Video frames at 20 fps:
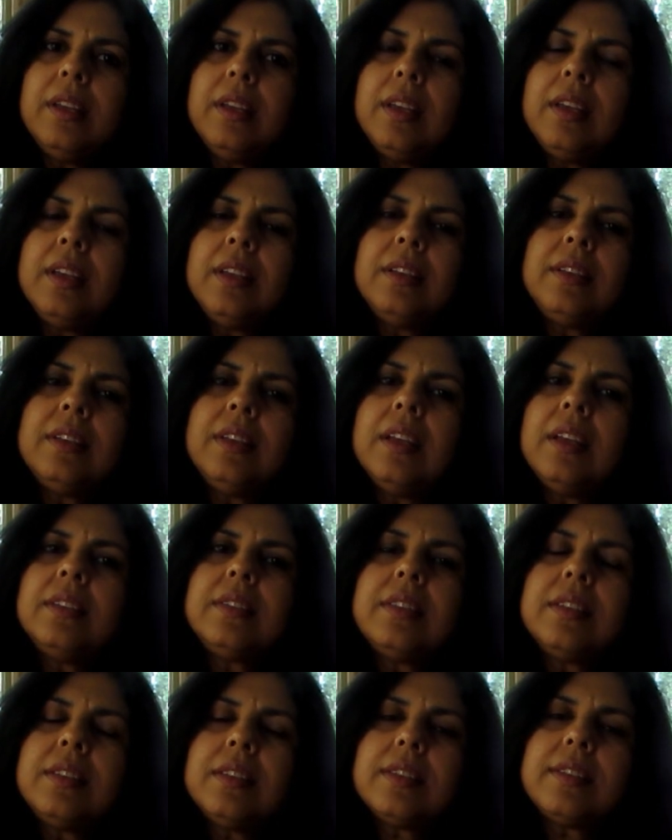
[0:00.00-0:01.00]

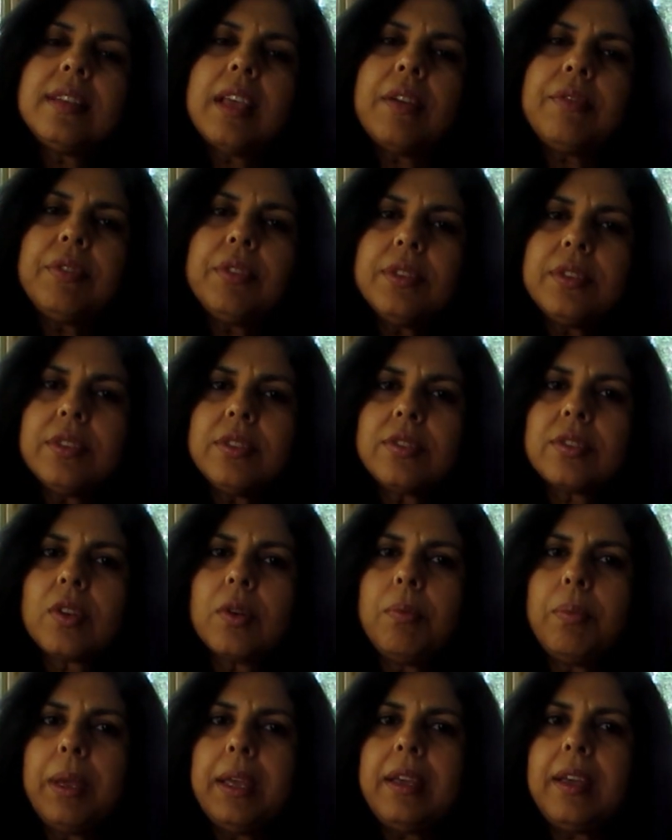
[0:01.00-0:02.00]
It's in the San
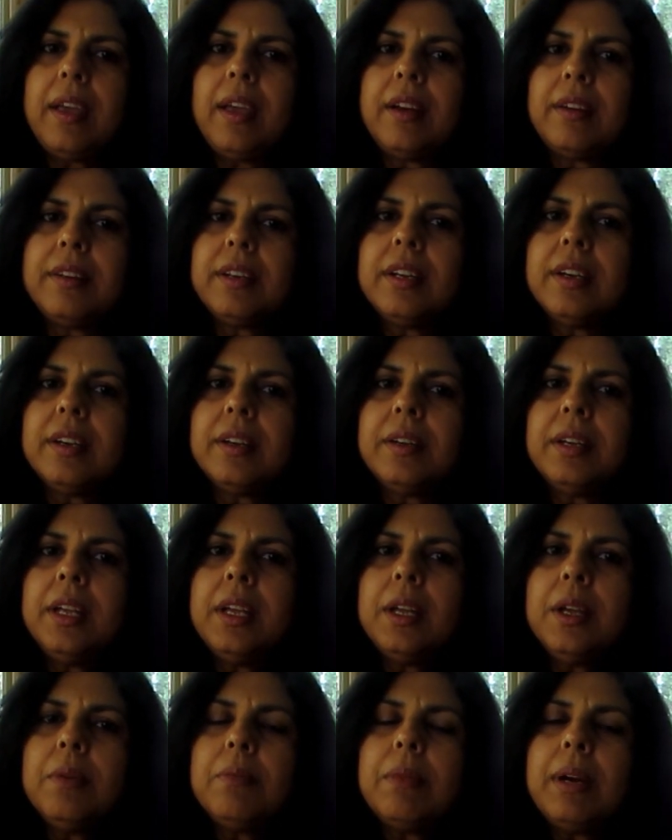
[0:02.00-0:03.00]
Francisco Bay Area.
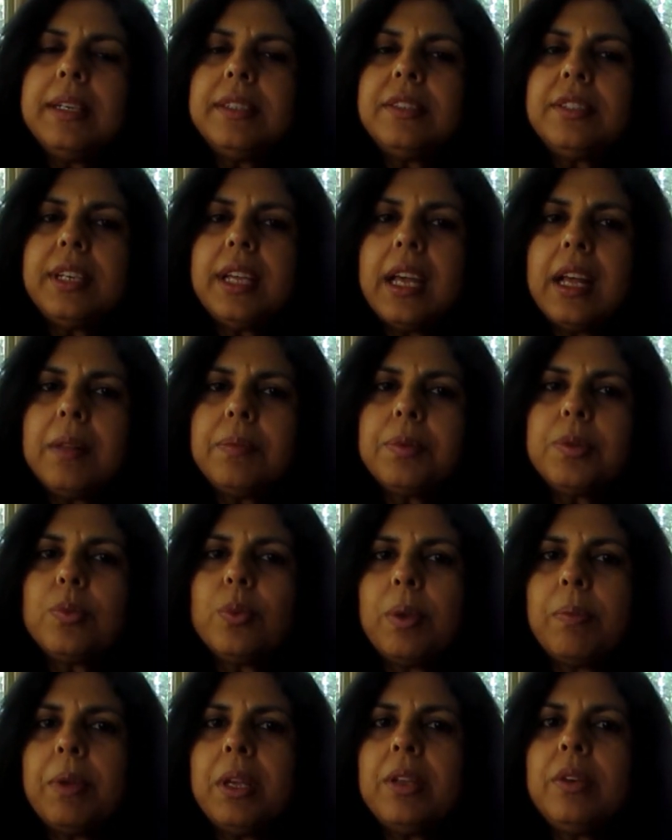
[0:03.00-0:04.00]
Maitri helps
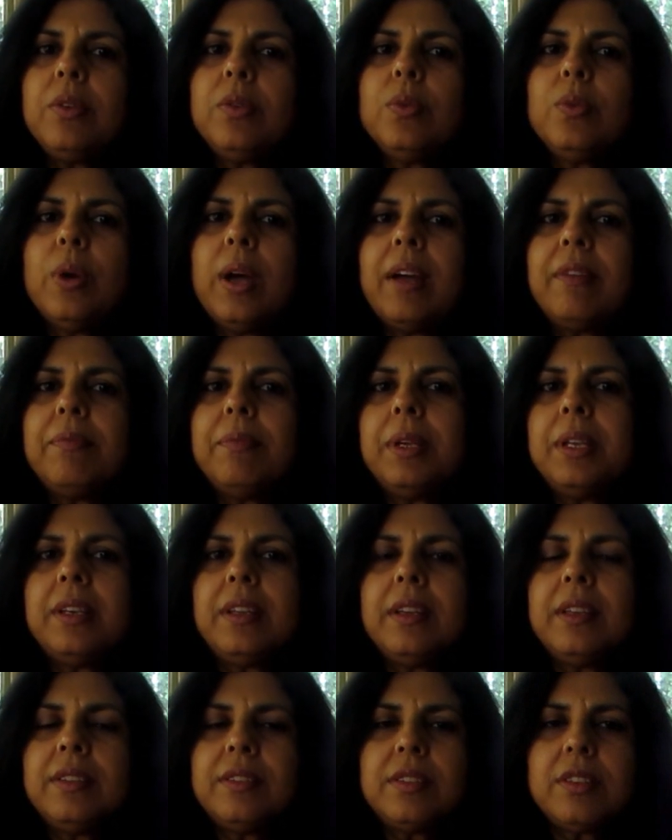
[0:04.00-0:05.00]
women who have been
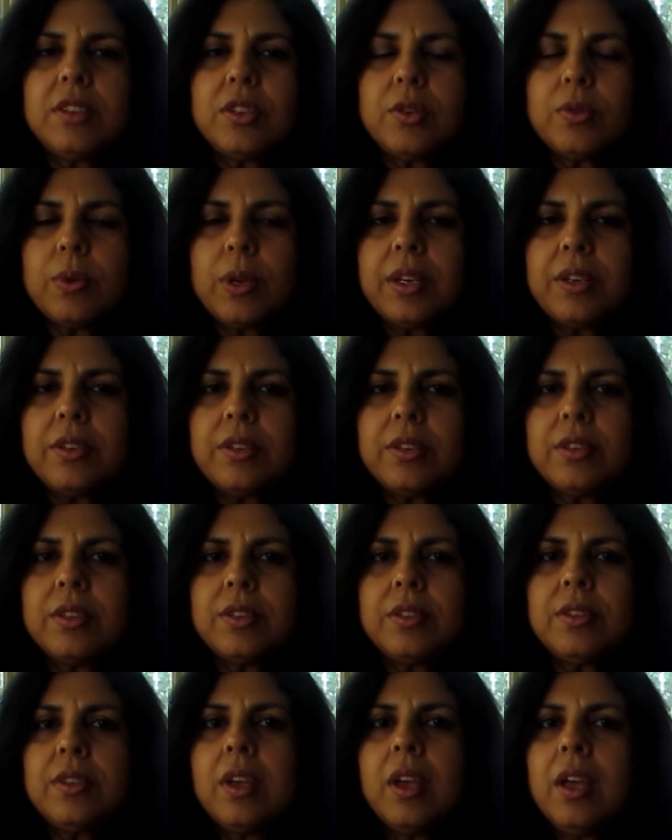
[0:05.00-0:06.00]
in
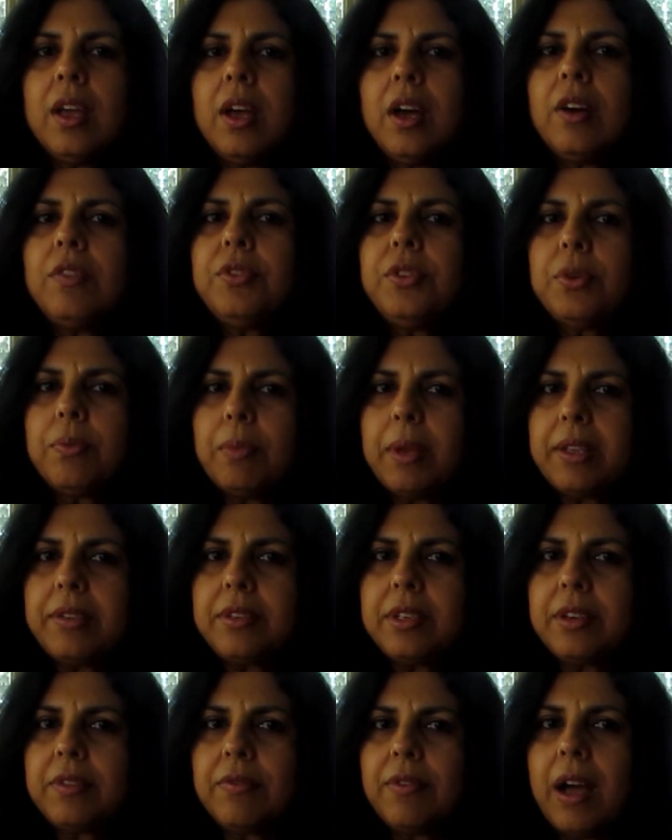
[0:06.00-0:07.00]
situations of
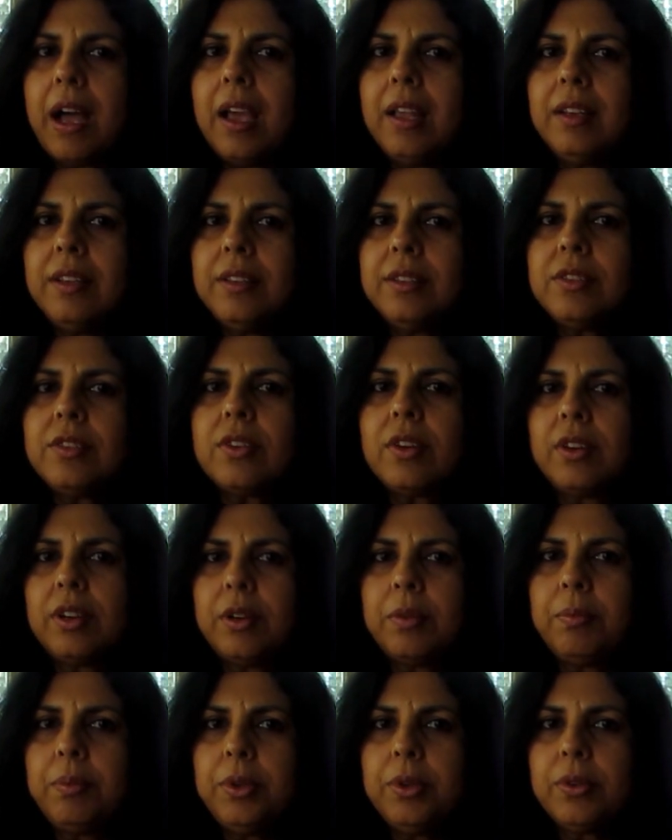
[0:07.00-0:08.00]
domestic violence or
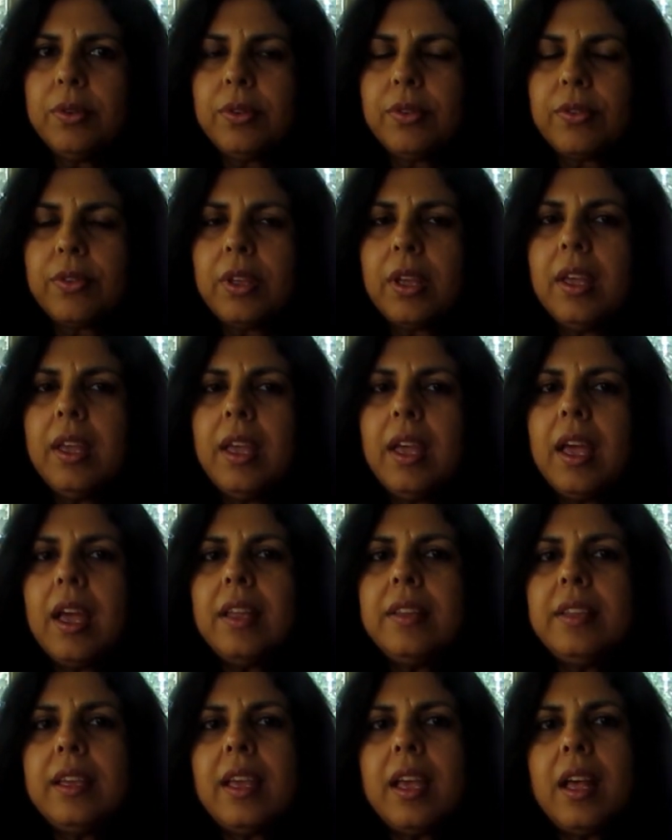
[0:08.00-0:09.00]
abuse,
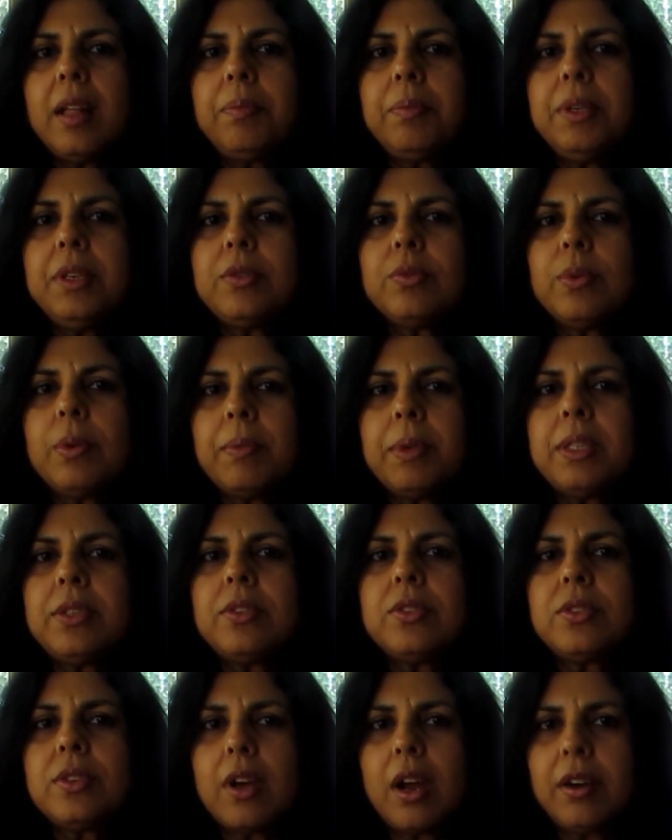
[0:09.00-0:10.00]
and they help these women
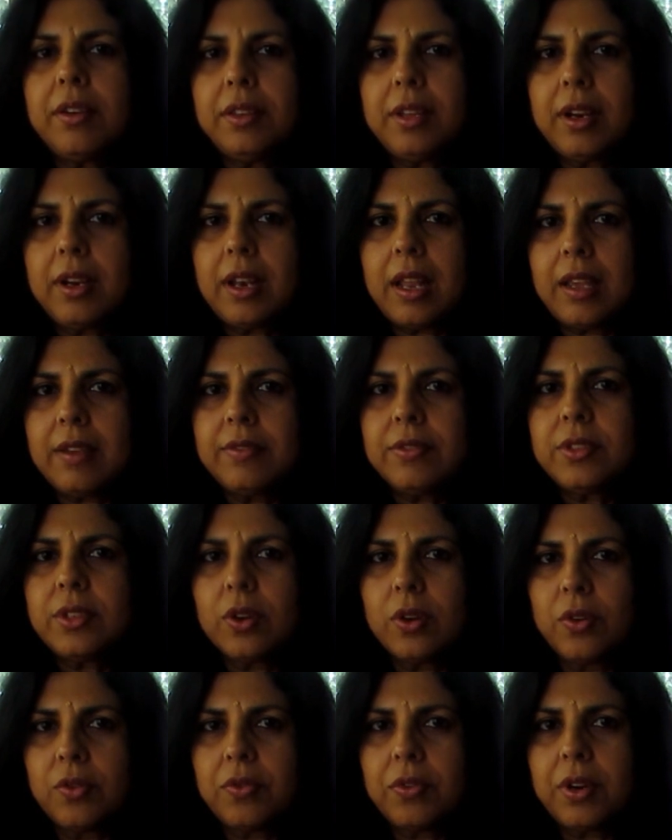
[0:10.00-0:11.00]
start their lives
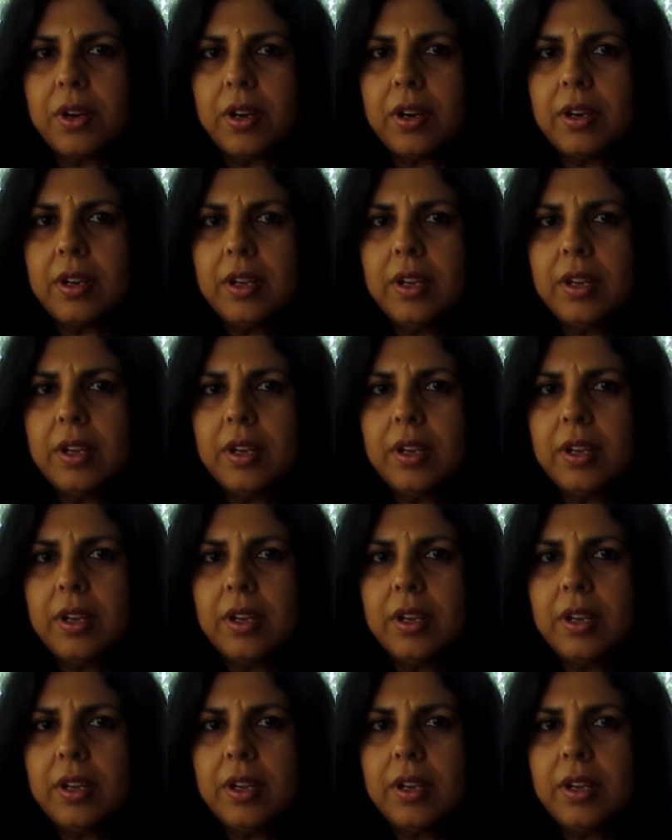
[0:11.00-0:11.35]
over.